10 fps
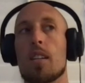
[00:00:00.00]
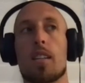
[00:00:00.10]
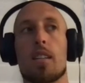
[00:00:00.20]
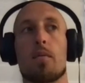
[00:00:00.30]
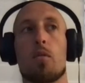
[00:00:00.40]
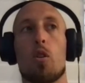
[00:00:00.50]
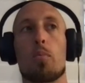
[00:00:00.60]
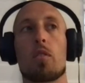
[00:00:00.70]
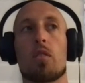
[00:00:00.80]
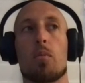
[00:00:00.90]
um,
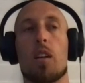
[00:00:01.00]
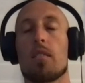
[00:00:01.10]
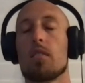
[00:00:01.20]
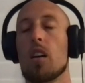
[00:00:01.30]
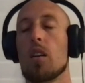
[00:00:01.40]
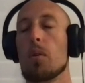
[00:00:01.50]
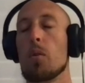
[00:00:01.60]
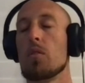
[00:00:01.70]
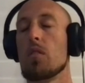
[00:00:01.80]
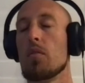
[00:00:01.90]
hoping something outside of me
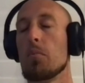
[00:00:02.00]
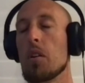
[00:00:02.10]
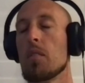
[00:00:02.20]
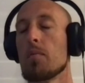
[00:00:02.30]
would save me